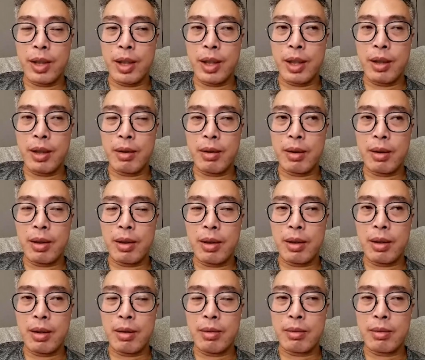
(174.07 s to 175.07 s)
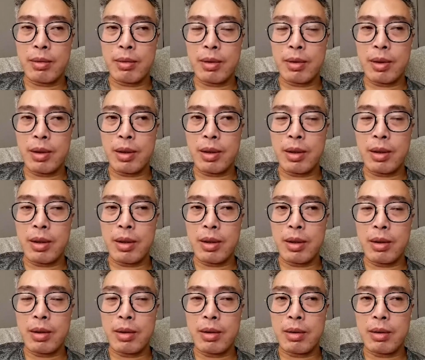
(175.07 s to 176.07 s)
the um,
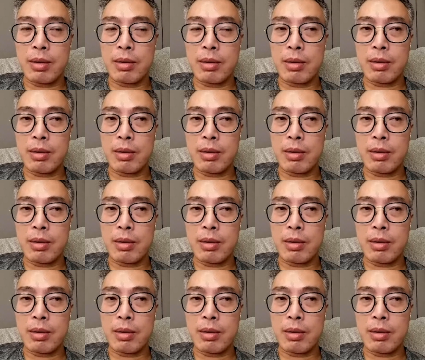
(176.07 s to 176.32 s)
um,